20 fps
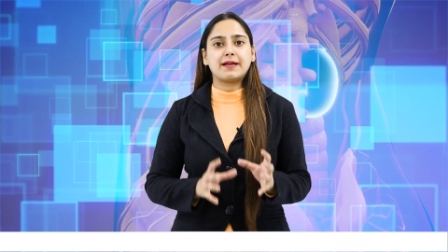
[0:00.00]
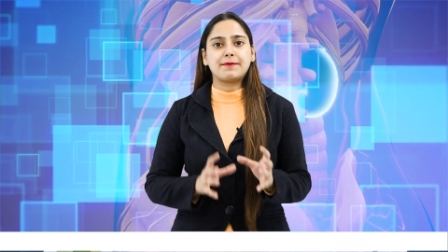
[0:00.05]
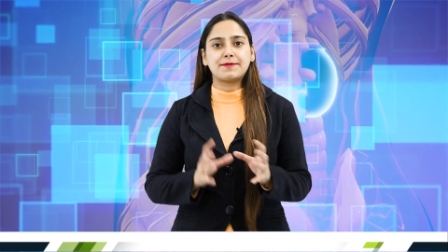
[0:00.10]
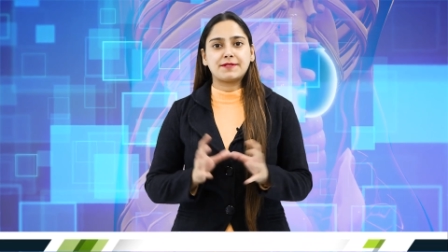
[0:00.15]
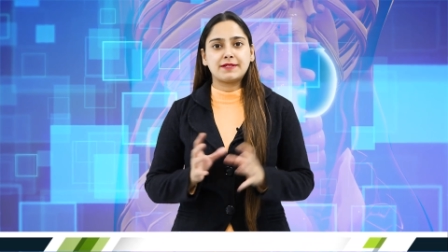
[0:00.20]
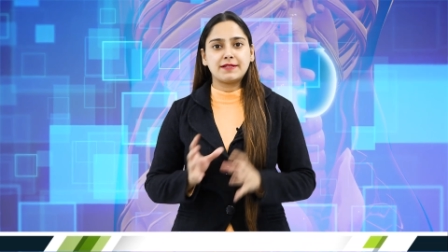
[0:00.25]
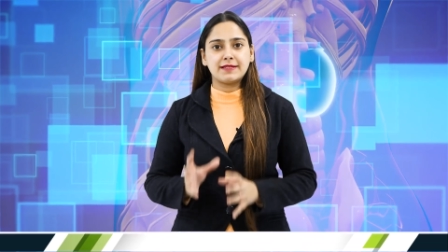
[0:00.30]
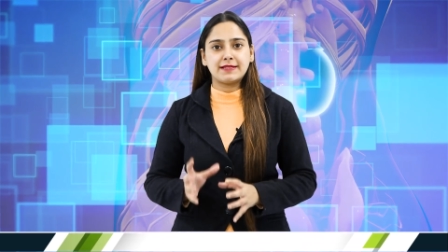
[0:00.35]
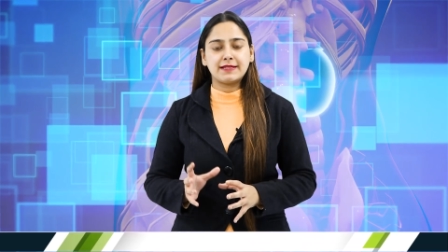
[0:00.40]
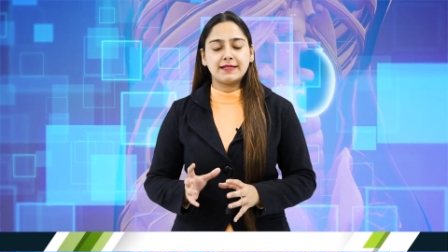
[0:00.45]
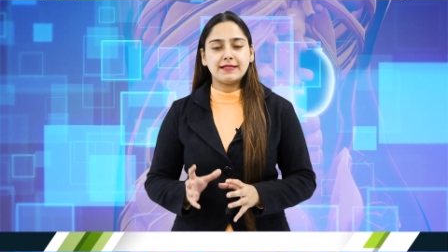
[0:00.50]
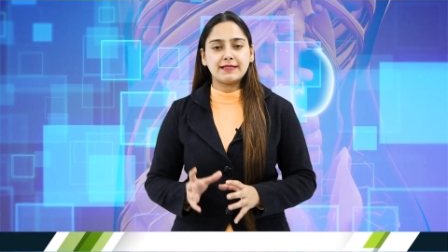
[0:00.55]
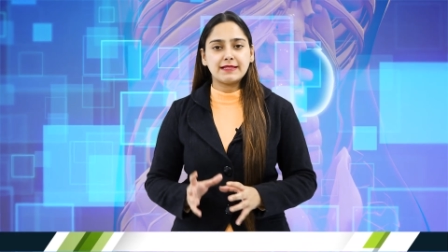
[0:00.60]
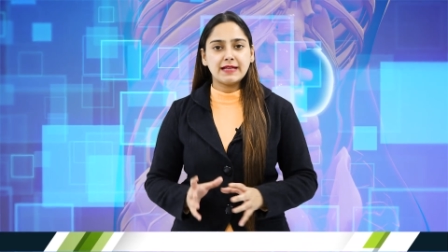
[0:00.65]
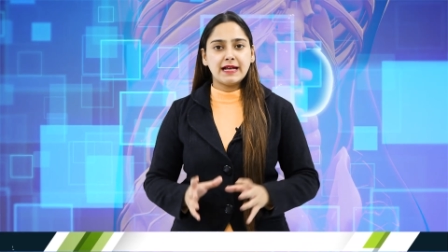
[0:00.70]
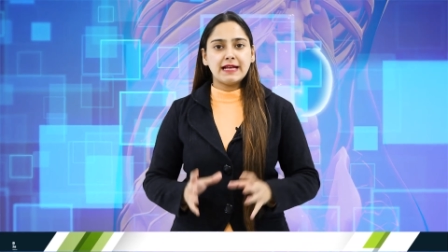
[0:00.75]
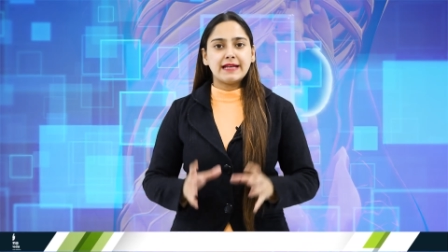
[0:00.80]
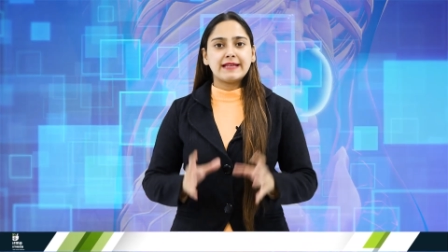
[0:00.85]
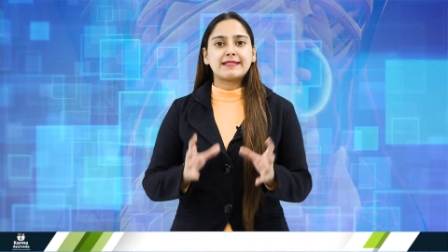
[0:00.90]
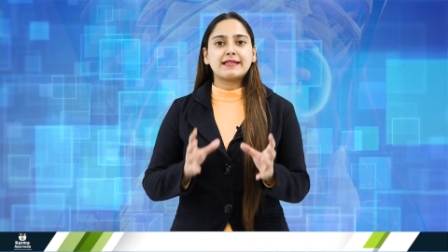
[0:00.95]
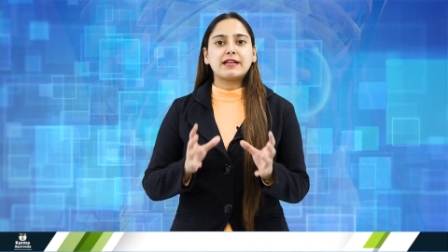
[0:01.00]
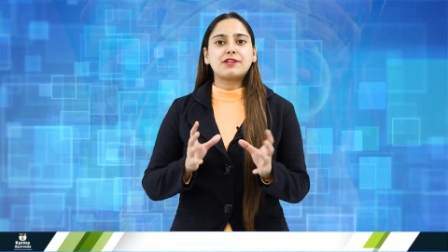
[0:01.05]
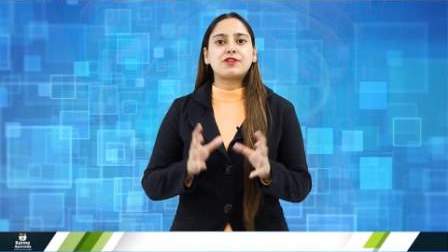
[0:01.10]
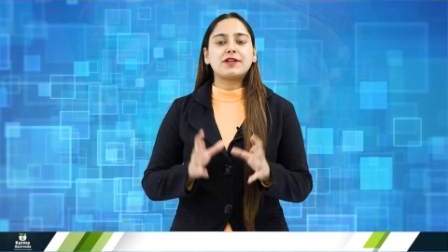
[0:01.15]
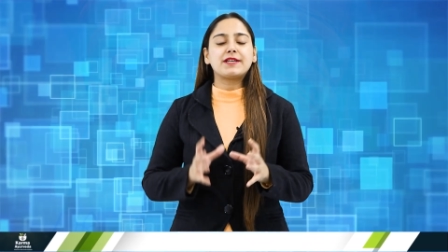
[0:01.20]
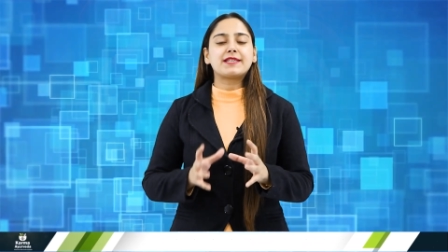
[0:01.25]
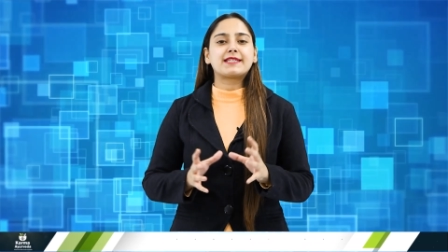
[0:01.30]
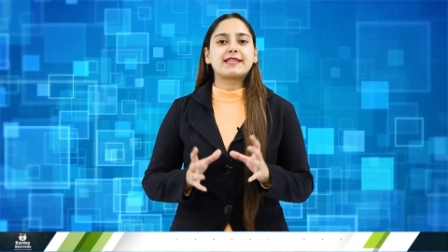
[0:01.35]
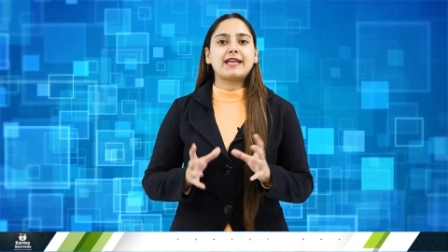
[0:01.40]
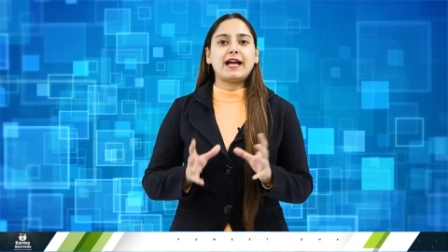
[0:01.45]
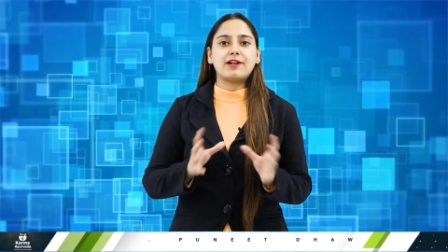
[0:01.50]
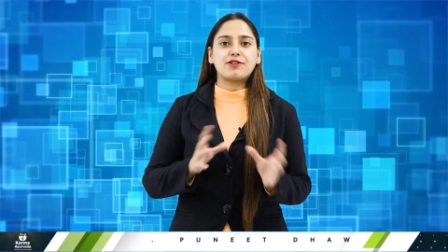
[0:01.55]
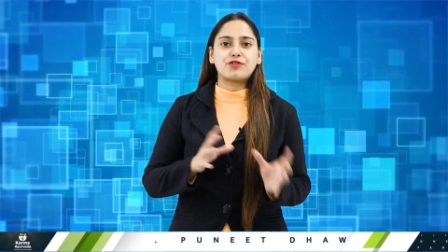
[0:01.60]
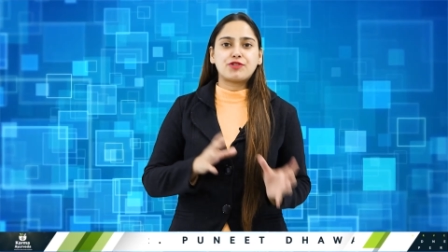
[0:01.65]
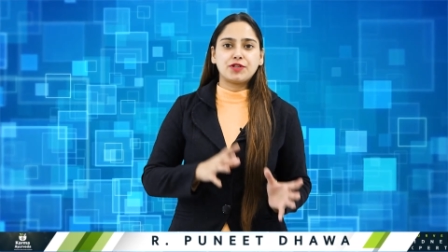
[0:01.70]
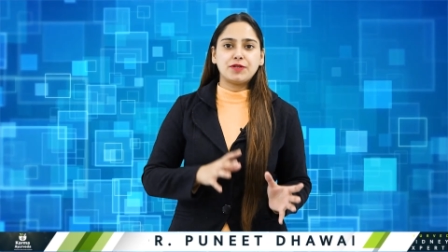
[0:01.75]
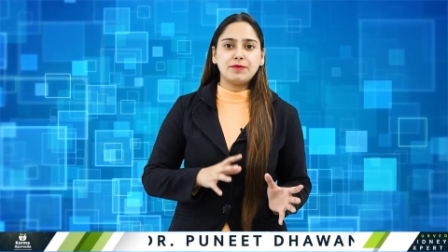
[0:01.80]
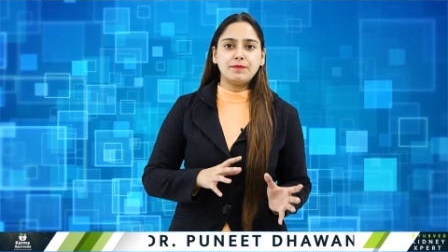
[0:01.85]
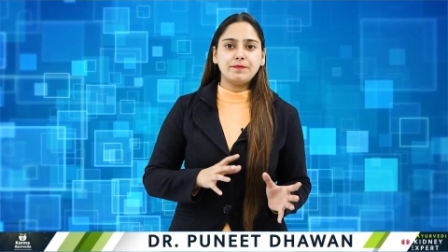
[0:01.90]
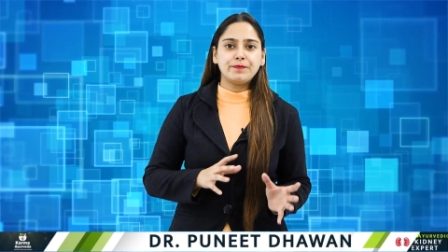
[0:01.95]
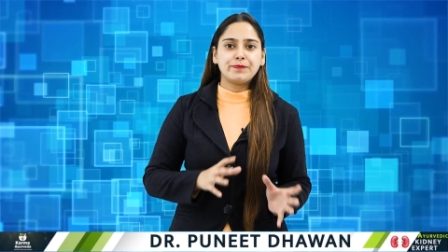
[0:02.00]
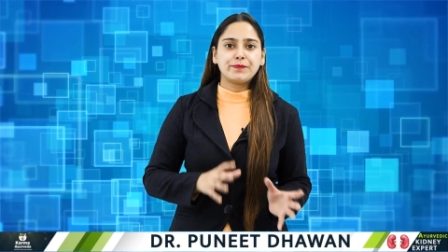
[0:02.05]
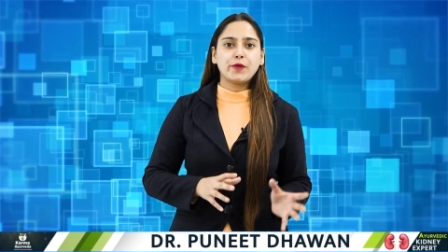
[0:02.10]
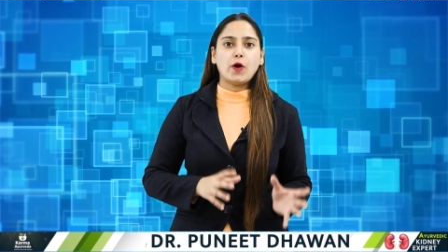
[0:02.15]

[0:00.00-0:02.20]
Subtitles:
substances such as calcium,